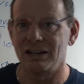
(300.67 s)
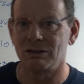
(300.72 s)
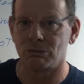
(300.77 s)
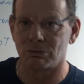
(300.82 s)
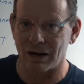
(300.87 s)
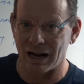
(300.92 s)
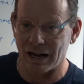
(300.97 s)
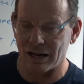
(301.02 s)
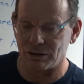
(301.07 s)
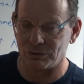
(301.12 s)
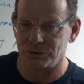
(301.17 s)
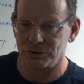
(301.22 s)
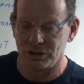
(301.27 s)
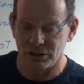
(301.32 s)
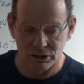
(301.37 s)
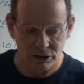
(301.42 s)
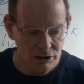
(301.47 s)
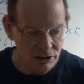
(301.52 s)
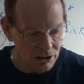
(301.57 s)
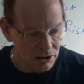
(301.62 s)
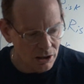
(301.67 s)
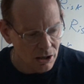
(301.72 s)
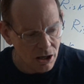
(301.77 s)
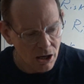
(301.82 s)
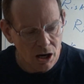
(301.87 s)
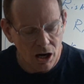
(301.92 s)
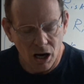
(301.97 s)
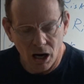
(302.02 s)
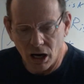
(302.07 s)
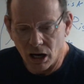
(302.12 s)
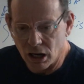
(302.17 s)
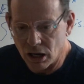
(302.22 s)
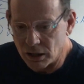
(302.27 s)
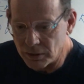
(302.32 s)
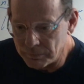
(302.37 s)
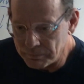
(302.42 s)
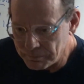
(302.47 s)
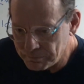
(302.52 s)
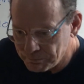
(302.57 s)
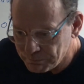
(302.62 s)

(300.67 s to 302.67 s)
round, so